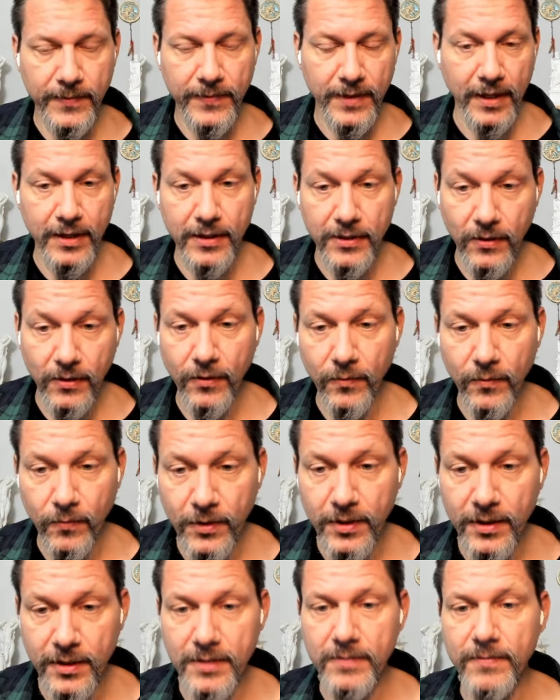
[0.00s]
occult
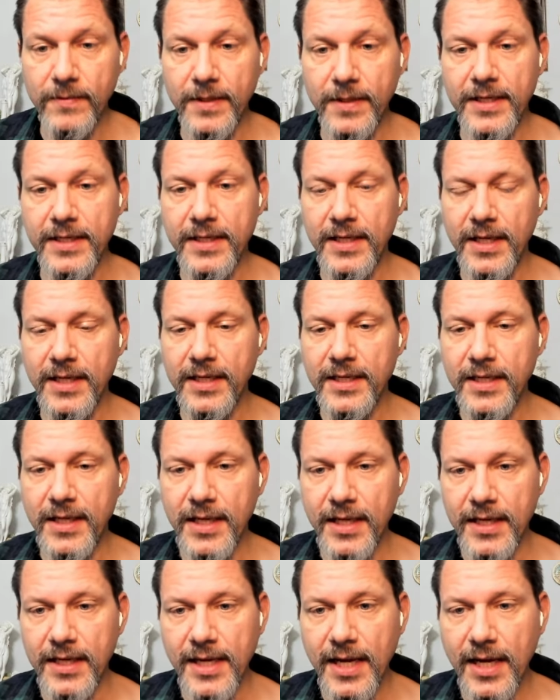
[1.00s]
work, right?
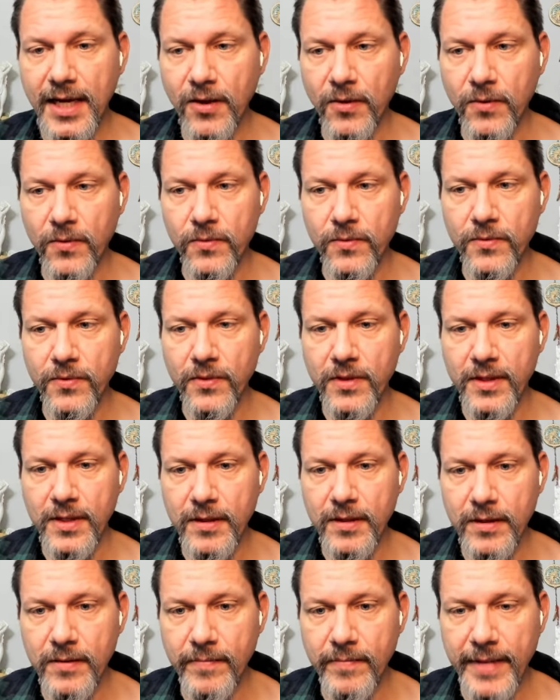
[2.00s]
And how
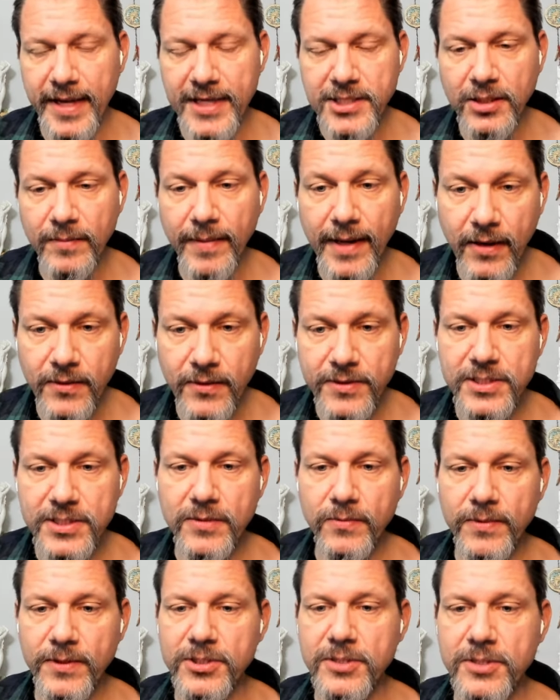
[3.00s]
the magical powers that
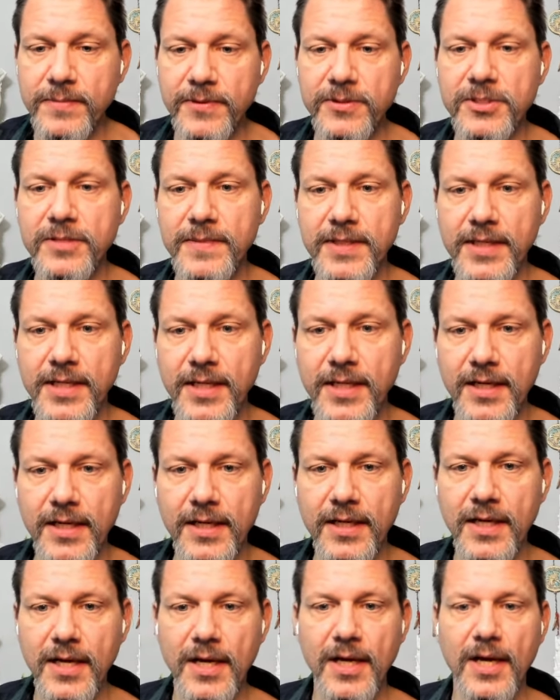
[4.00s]
we're supposed to be
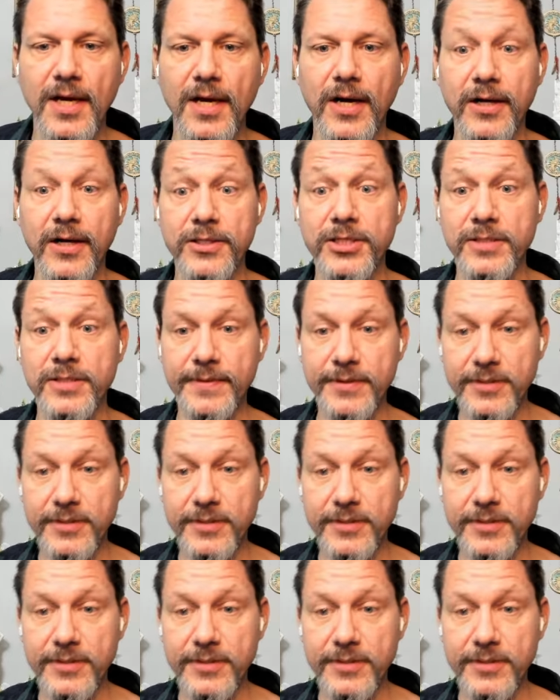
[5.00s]
getting are supposed to